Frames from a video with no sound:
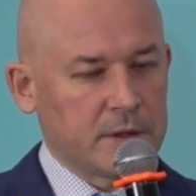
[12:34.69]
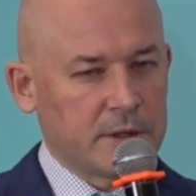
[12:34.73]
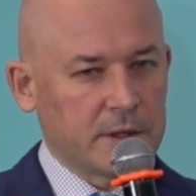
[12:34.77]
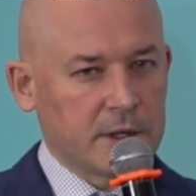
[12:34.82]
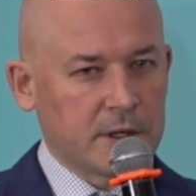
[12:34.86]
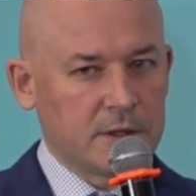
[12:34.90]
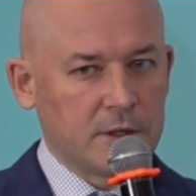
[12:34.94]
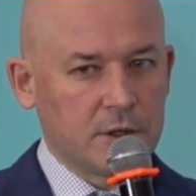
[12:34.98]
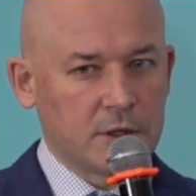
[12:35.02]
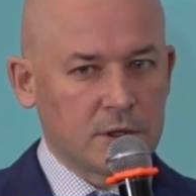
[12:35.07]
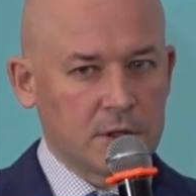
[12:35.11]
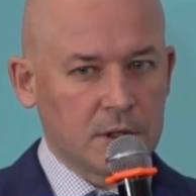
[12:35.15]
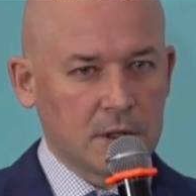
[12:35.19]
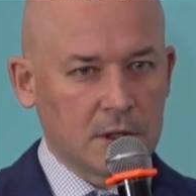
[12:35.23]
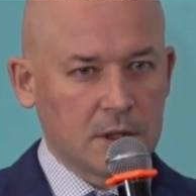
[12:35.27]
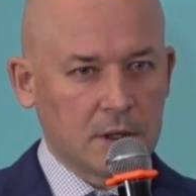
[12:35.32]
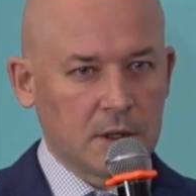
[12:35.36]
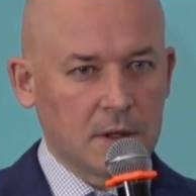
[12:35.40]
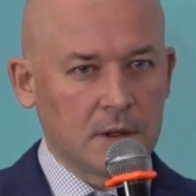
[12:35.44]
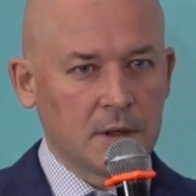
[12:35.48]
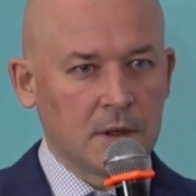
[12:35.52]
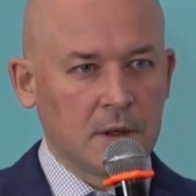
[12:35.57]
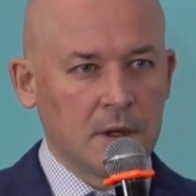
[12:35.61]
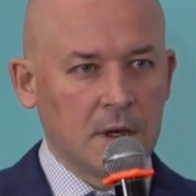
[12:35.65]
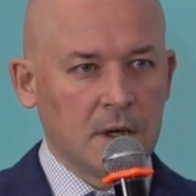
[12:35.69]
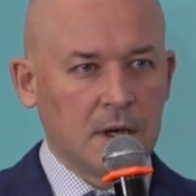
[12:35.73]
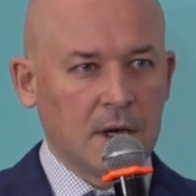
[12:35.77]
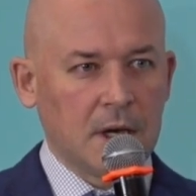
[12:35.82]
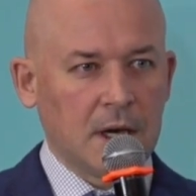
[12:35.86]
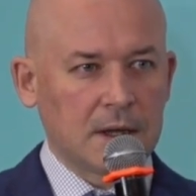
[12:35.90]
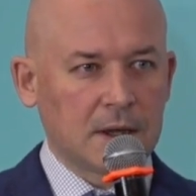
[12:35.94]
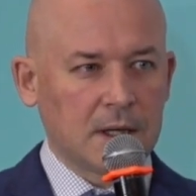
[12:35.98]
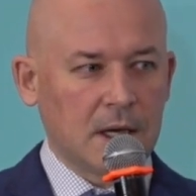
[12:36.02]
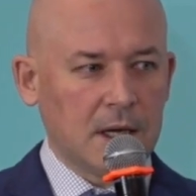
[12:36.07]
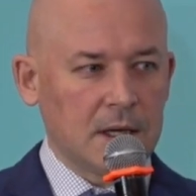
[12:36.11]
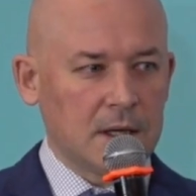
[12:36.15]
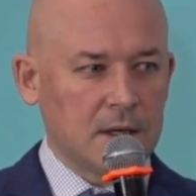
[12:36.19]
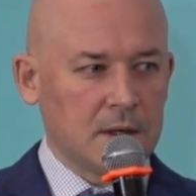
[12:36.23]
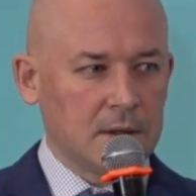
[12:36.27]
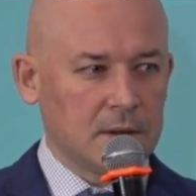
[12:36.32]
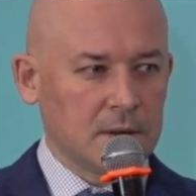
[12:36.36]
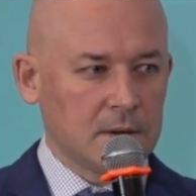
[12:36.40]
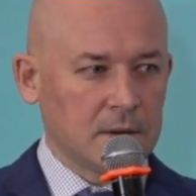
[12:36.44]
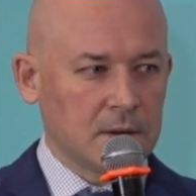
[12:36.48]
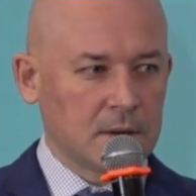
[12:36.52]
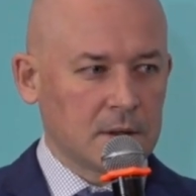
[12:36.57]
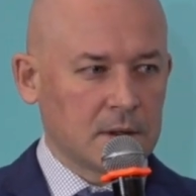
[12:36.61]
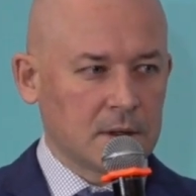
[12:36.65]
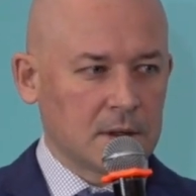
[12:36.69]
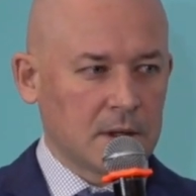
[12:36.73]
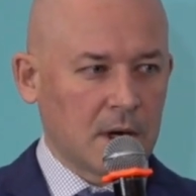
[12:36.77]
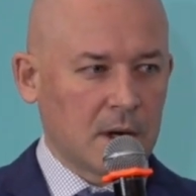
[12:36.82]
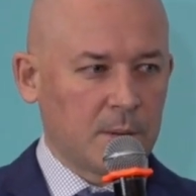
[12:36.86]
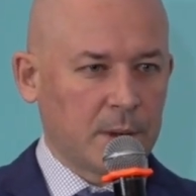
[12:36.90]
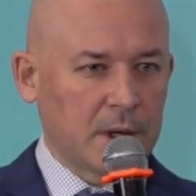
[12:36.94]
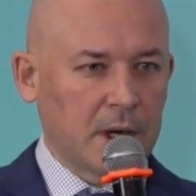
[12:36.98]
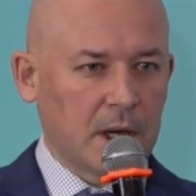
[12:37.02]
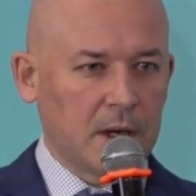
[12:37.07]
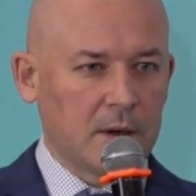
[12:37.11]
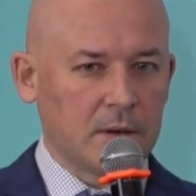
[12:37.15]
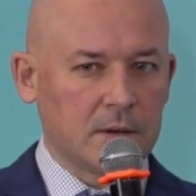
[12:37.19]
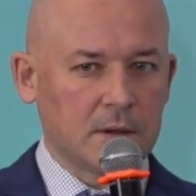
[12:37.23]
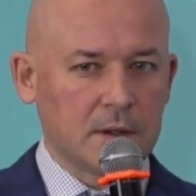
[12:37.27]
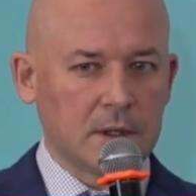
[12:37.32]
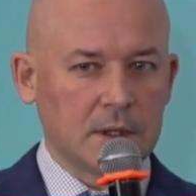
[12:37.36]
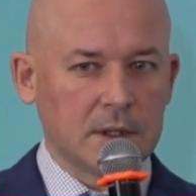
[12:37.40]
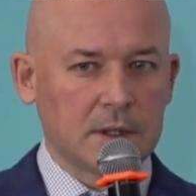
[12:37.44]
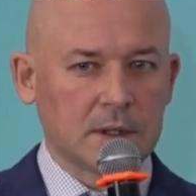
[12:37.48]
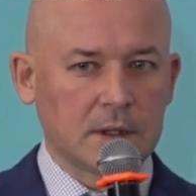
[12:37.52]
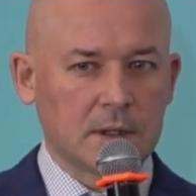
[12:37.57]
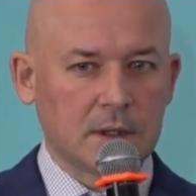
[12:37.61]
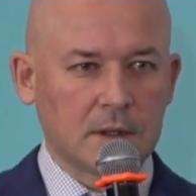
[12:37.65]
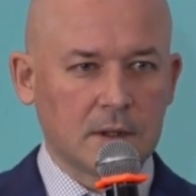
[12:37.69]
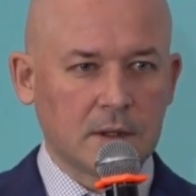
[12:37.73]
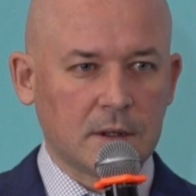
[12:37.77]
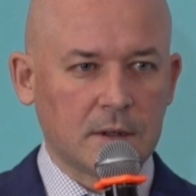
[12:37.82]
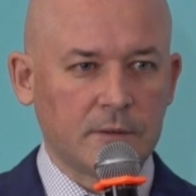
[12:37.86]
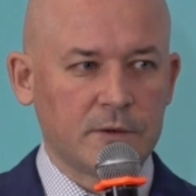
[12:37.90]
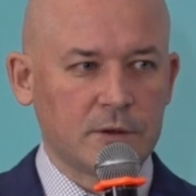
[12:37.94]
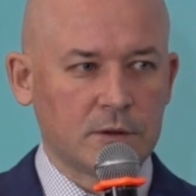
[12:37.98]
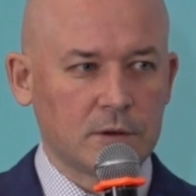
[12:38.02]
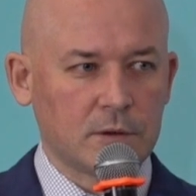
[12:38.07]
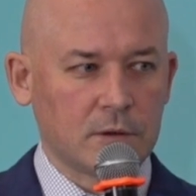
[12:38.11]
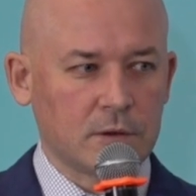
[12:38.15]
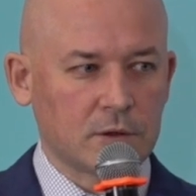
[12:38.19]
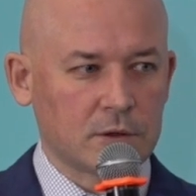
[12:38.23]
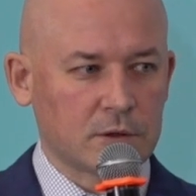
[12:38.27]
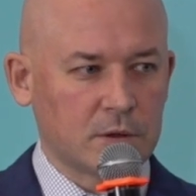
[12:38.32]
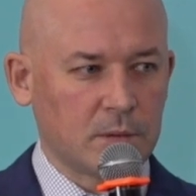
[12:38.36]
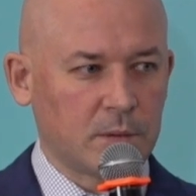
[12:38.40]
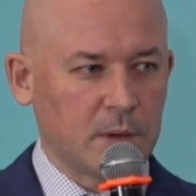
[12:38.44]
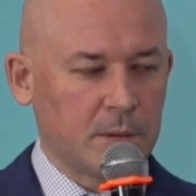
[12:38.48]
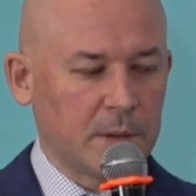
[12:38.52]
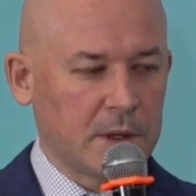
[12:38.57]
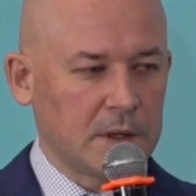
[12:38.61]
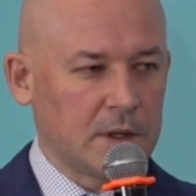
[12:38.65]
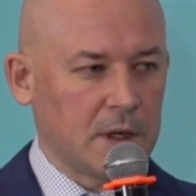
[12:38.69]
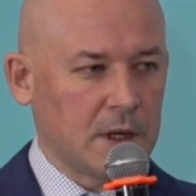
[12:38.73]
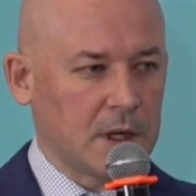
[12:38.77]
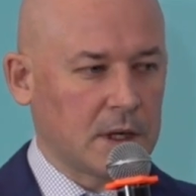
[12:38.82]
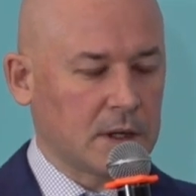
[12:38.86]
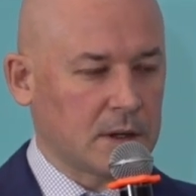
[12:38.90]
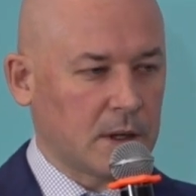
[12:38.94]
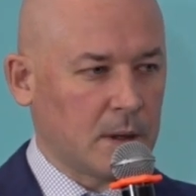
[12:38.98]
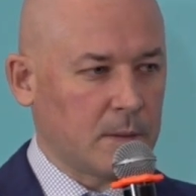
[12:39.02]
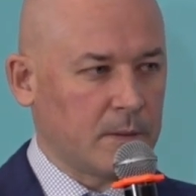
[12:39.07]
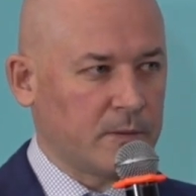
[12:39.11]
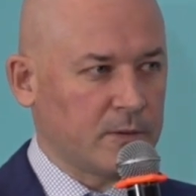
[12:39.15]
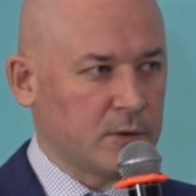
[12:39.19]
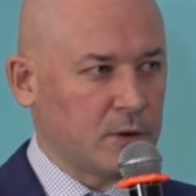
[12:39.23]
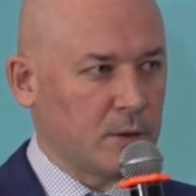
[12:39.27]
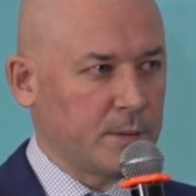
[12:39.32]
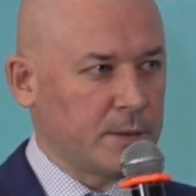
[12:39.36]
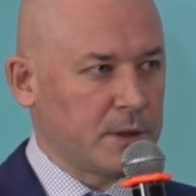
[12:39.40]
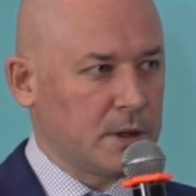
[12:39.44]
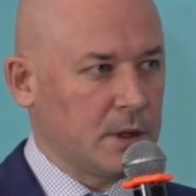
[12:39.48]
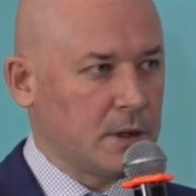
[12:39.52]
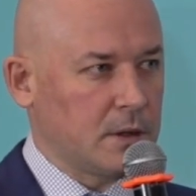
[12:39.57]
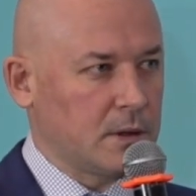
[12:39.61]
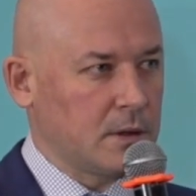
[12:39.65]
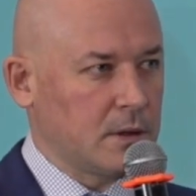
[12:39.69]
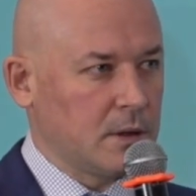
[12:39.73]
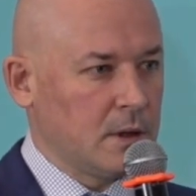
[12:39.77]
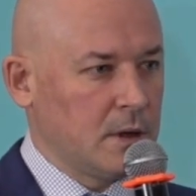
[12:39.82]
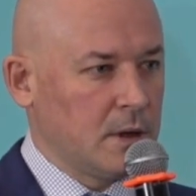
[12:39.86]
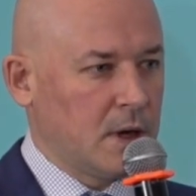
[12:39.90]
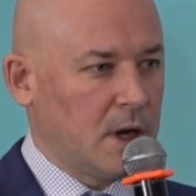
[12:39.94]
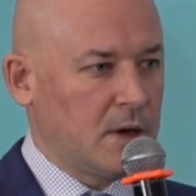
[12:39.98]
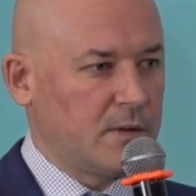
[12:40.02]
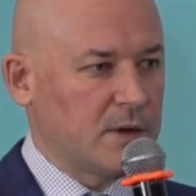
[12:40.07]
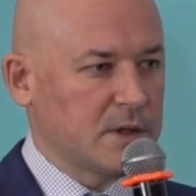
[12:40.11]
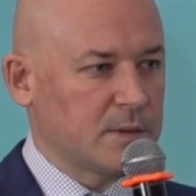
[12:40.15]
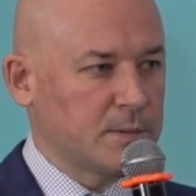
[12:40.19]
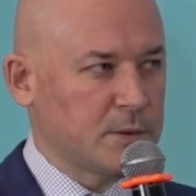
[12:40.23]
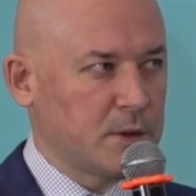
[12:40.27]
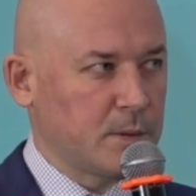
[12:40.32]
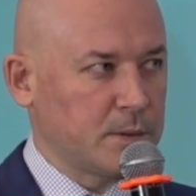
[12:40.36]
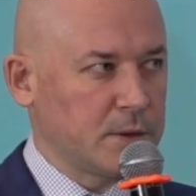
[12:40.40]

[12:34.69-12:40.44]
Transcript: application landscape to simulate different attacks, and